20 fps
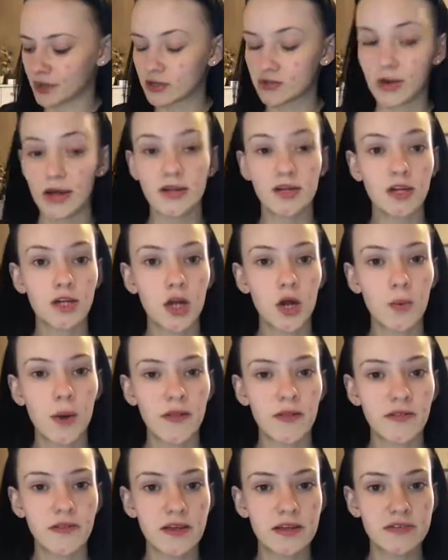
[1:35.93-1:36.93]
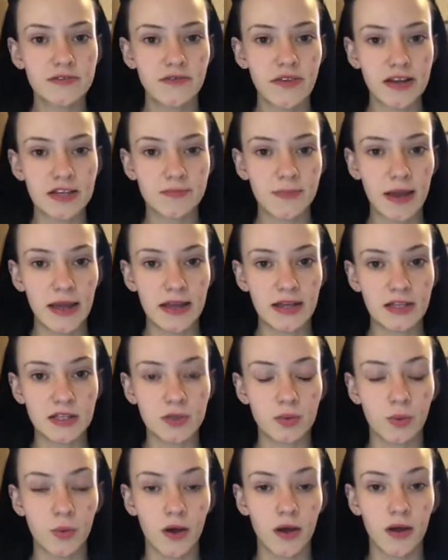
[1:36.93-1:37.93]
So I don't know whether these face
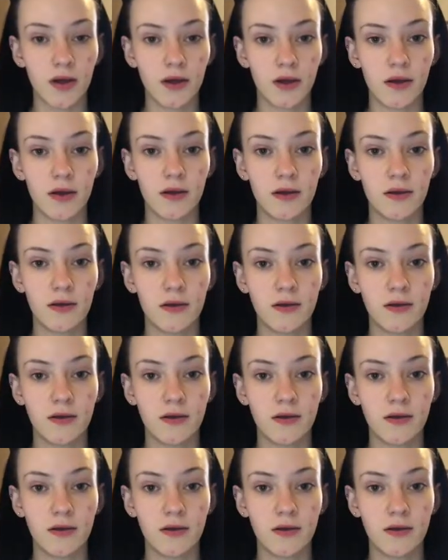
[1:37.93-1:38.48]
paints were,